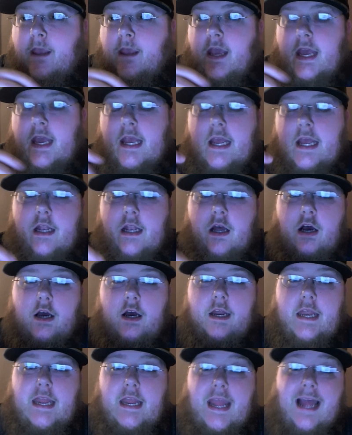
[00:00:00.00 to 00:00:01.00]
and uh,
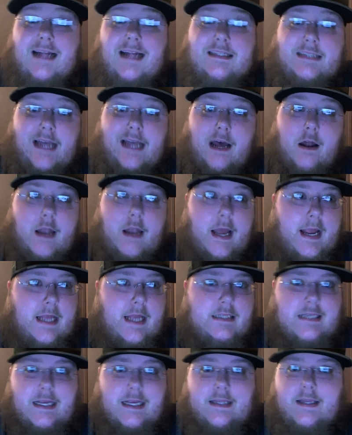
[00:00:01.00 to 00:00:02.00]
he counts out I
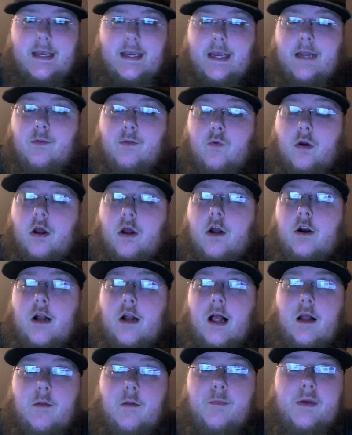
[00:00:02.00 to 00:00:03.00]
guess like ten one hundred
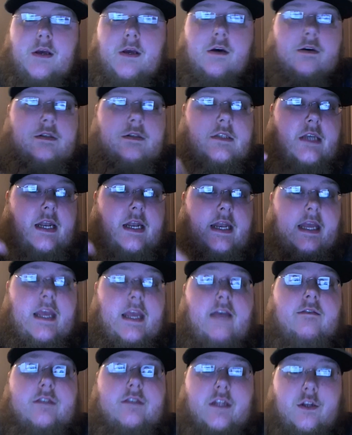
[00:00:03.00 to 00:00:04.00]
dollar bills and he
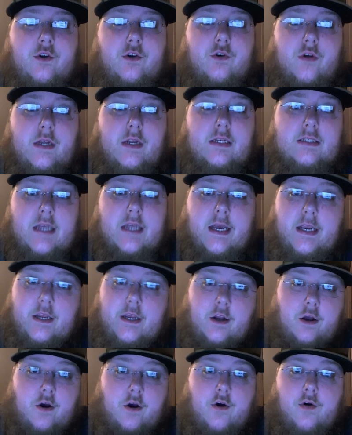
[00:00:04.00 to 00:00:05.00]
gives the dude he's like
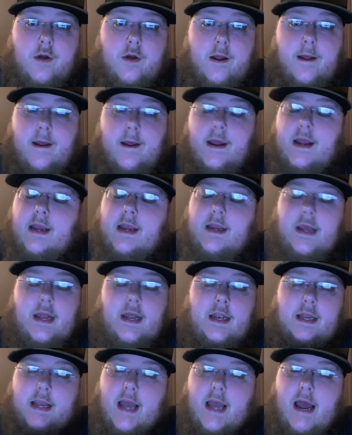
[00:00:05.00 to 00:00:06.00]
you know he
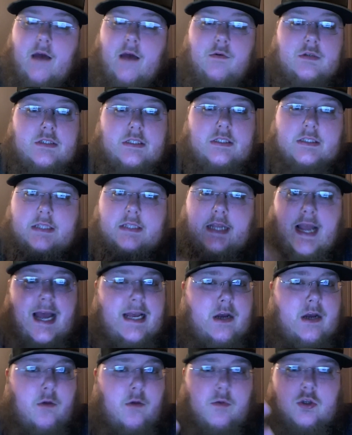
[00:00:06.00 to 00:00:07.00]
and the guy was just the
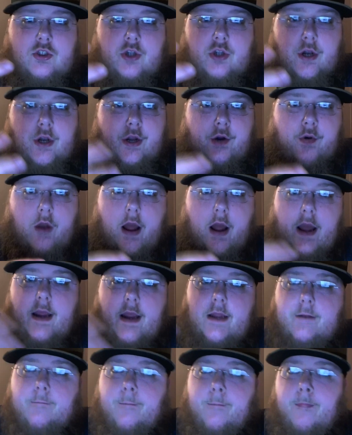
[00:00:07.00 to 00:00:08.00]
guy almost started
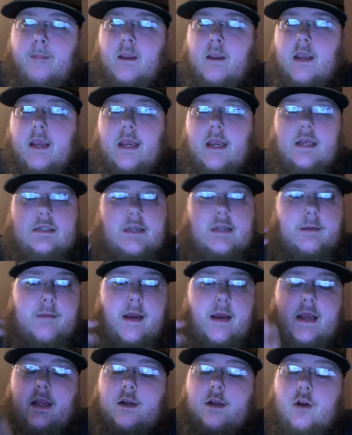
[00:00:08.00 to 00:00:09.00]
crying he was like
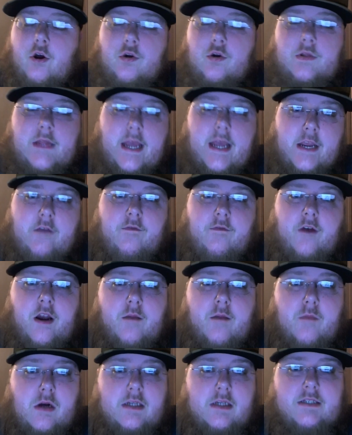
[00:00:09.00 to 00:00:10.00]
man you know thank you
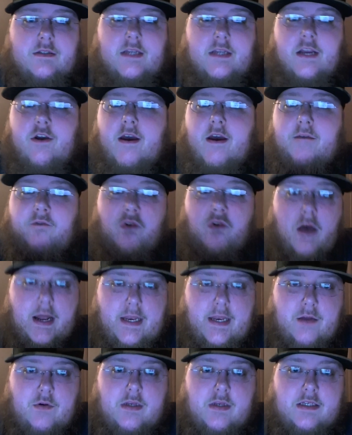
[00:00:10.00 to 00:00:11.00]
very much he was like you have no
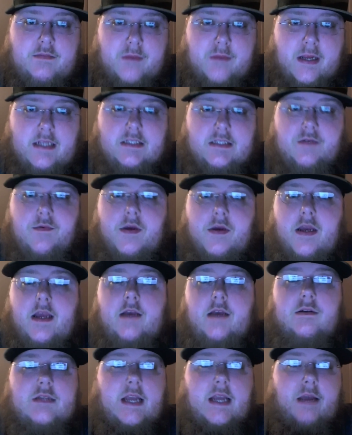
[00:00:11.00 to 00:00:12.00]
idea what this means to me
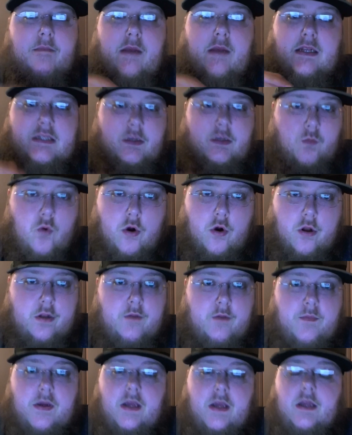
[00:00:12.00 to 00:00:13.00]
he was like it means the world
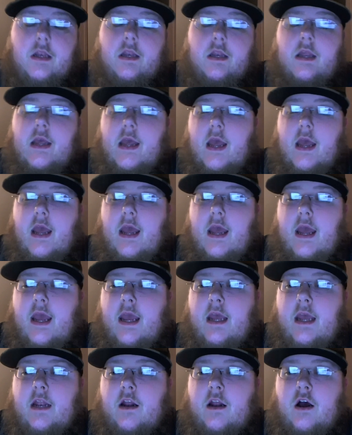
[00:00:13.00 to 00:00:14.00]
to me and
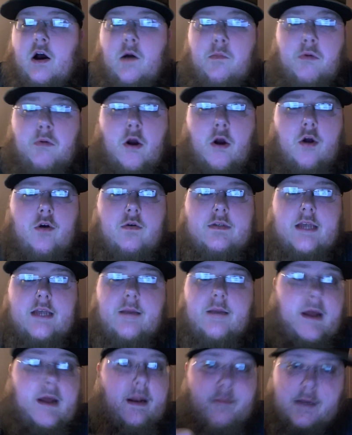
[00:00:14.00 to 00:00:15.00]
and uh, Broner was
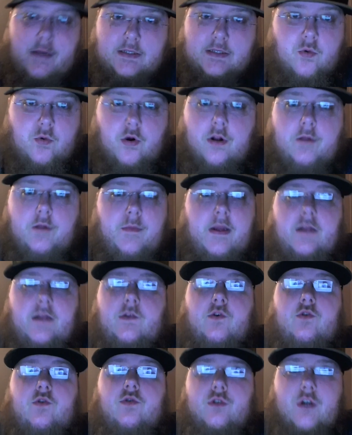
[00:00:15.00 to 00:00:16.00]
like man it means the world to me
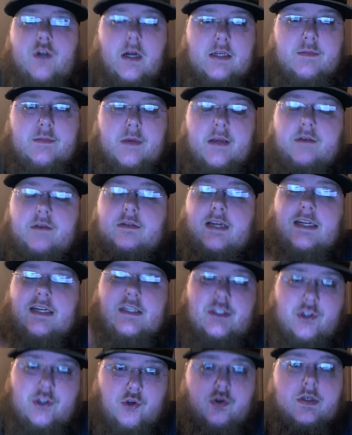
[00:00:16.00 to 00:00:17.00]
too trust me he was like
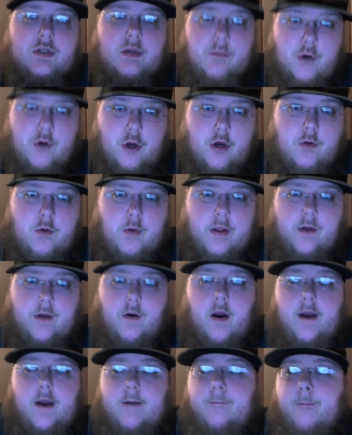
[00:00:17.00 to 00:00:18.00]
just do something good with it
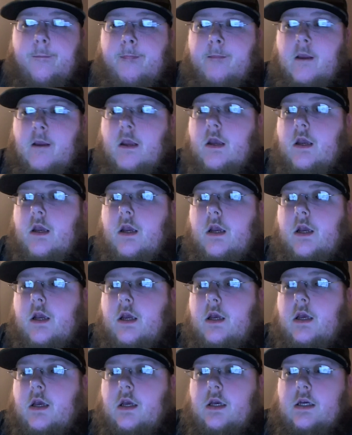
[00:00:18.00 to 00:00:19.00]
right
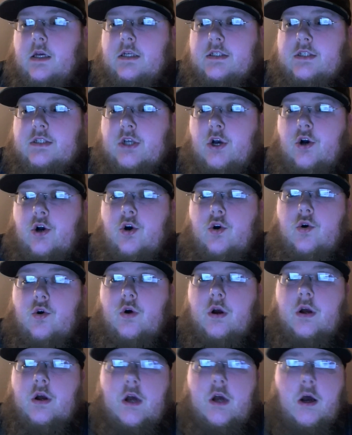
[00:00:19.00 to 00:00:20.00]
so
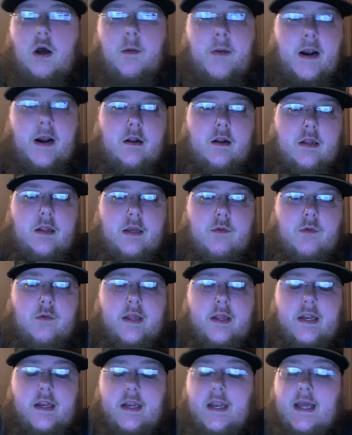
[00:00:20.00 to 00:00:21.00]
apparently
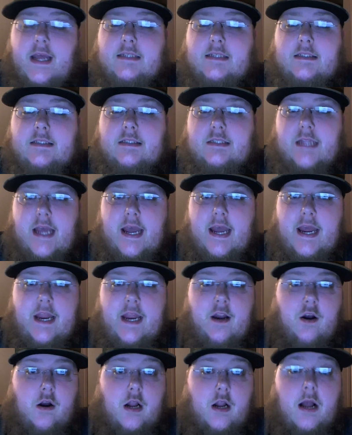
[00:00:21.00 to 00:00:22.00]
within the next
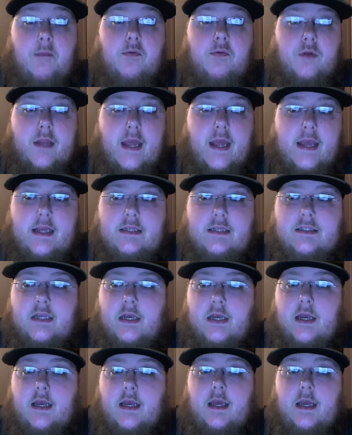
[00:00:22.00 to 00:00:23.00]
day or a couple days
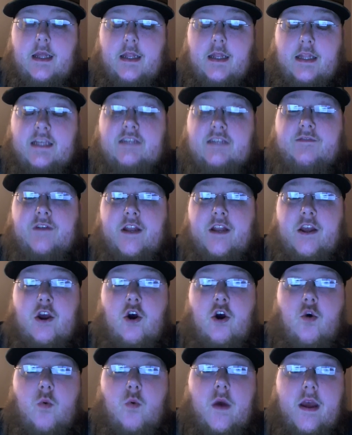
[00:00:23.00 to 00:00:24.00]
this
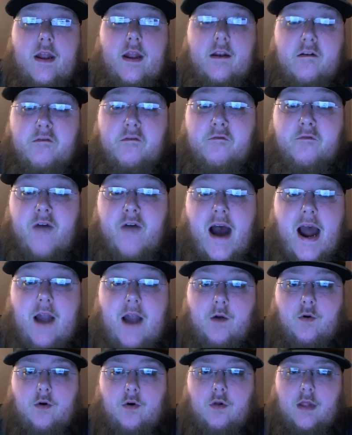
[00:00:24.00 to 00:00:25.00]
video went
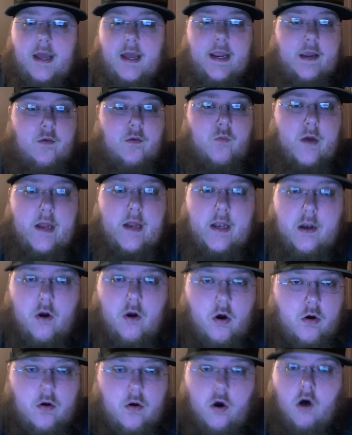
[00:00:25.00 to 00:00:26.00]
viral like it went
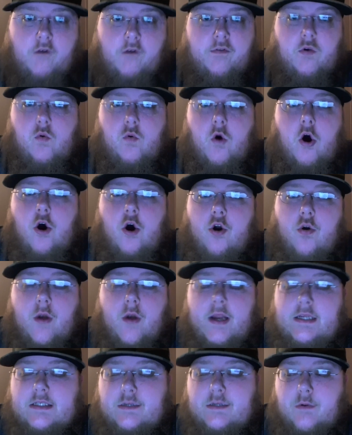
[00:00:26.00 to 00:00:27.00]
off the wall
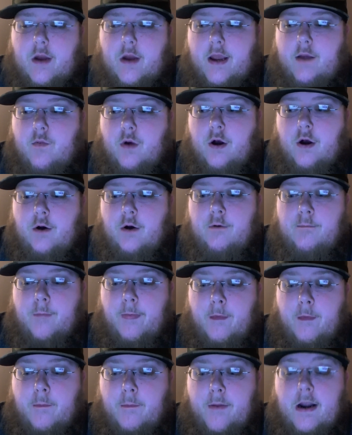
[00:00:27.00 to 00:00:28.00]
crazy, right? Well,
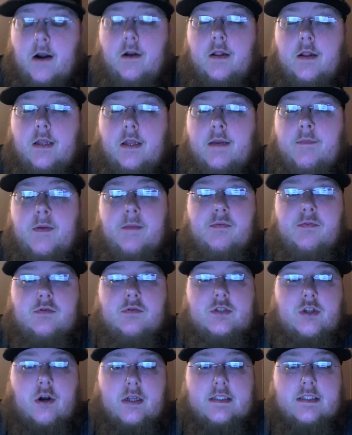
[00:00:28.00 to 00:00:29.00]
apparently people
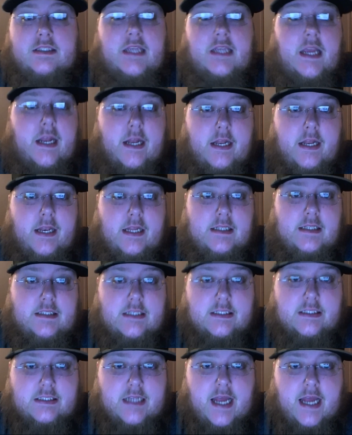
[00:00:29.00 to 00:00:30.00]
started seeing it in
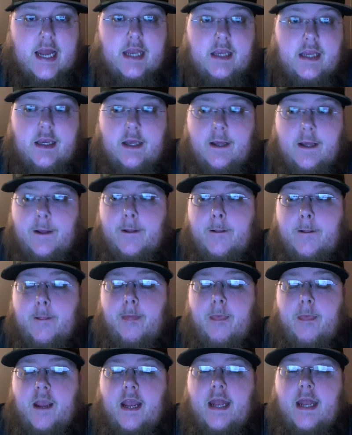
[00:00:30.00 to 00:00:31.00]
Cincinnati.
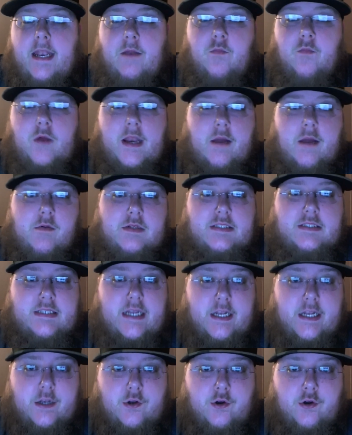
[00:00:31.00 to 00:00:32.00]
And when they would
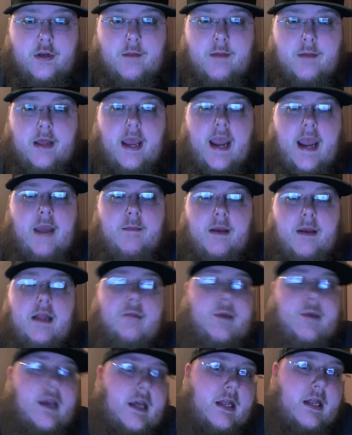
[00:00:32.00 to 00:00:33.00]
see the dude, they'd be like, hey, man,
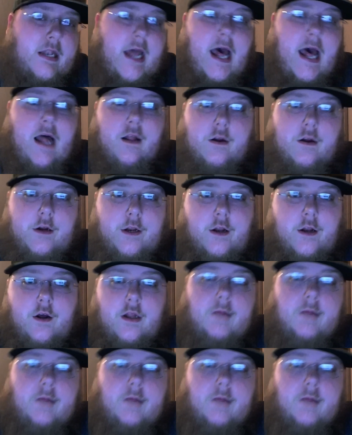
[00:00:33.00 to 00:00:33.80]
let me get a dollar. You know,